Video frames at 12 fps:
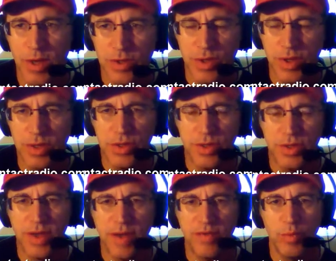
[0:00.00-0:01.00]
So these are the
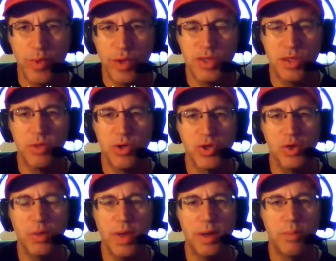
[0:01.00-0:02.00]
7 principles,
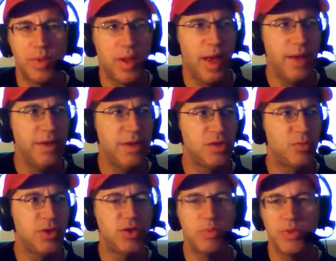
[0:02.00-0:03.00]
and we apply these
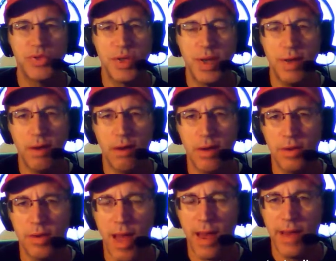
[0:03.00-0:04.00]
principles in our
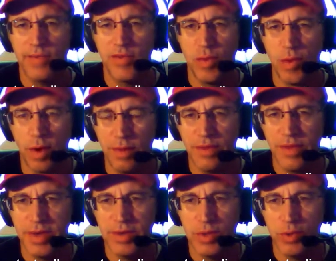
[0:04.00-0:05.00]
lives to all the
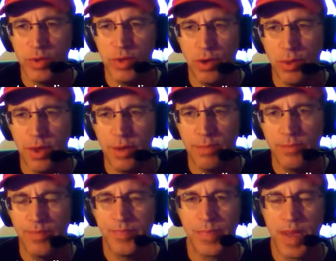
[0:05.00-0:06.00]
things that we're doing,
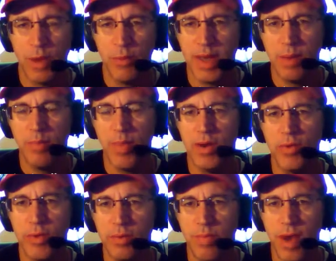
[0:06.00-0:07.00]
and we get
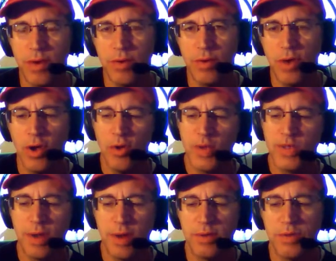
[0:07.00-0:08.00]
better and better. We
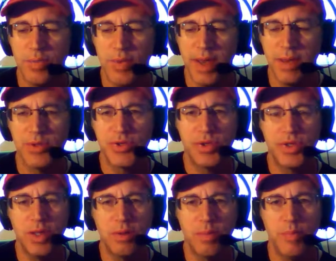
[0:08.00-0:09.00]
start to be able to
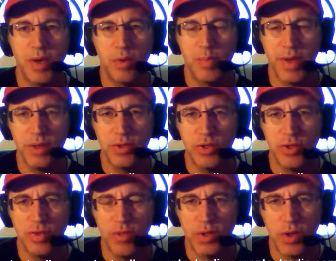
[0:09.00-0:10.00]
see the bigger pictures
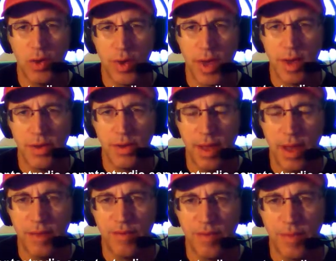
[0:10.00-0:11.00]
of what's going on in
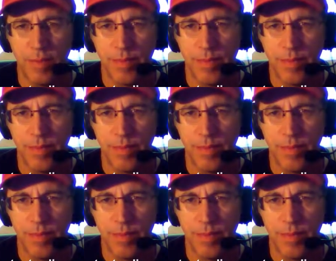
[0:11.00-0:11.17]
life.